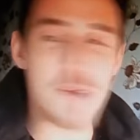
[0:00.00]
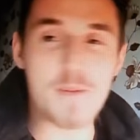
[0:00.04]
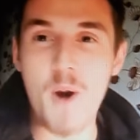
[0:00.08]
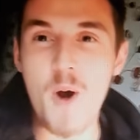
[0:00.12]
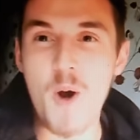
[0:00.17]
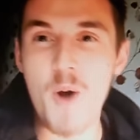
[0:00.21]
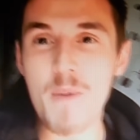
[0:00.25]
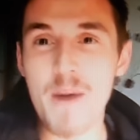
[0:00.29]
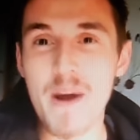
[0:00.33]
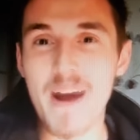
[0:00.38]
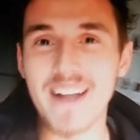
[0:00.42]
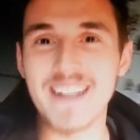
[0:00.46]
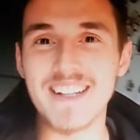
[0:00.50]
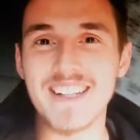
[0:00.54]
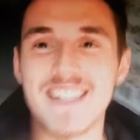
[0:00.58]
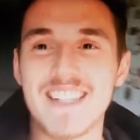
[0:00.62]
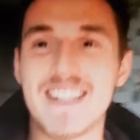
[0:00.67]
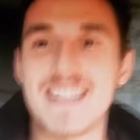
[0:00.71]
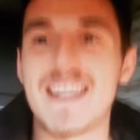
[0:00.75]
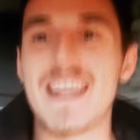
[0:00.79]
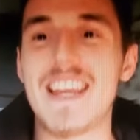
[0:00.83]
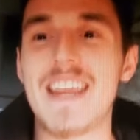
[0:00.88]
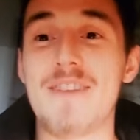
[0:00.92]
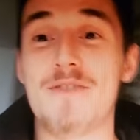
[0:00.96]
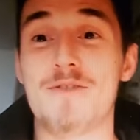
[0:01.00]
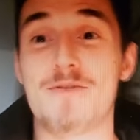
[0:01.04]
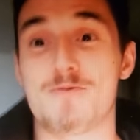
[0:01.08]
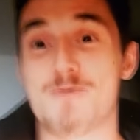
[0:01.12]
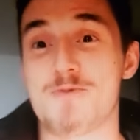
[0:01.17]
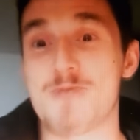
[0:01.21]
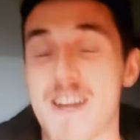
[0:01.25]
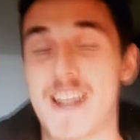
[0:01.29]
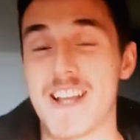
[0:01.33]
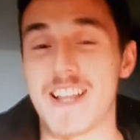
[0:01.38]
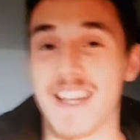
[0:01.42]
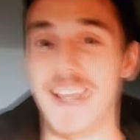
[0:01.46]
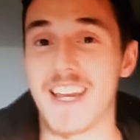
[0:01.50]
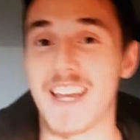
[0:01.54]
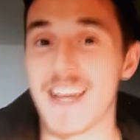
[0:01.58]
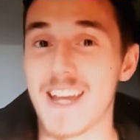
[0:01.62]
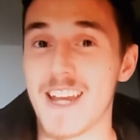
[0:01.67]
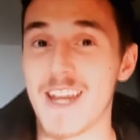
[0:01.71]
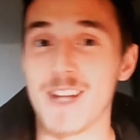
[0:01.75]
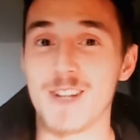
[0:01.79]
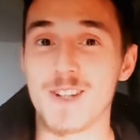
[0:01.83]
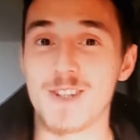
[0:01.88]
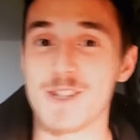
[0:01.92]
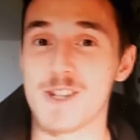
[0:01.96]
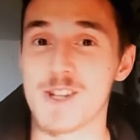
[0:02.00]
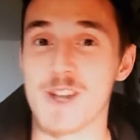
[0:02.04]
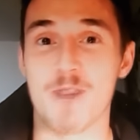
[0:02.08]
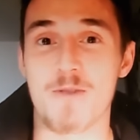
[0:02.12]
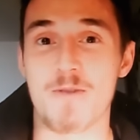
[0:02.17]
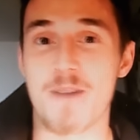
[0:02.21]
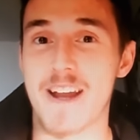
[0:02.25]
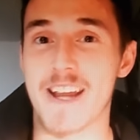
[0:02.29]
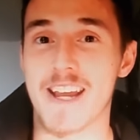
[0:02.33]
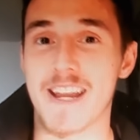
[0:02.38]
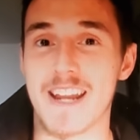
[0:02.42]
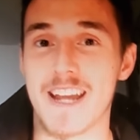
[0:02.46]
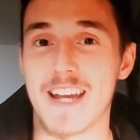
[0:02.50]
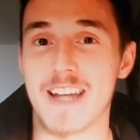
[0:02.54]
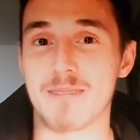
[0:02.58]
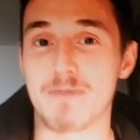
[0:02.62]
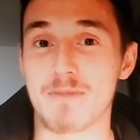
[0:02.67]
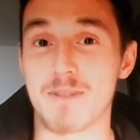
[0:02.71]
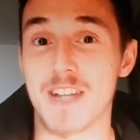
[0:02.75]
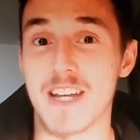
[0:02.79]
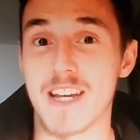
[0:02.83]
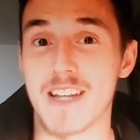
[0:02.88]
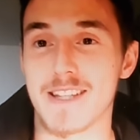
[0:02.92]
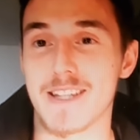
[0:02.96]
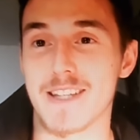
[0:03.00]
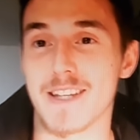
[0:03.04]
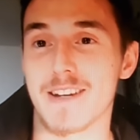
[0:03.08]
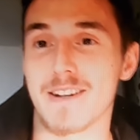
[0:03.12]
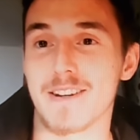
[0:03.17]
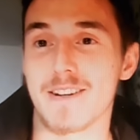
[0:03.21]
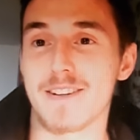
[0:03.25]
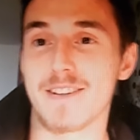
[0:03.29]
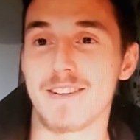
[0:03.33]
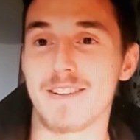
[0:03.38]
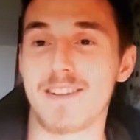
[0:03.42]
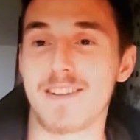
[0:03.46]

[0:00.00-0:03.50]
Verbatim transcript: come home and Steve really does not recognise me. Check this out.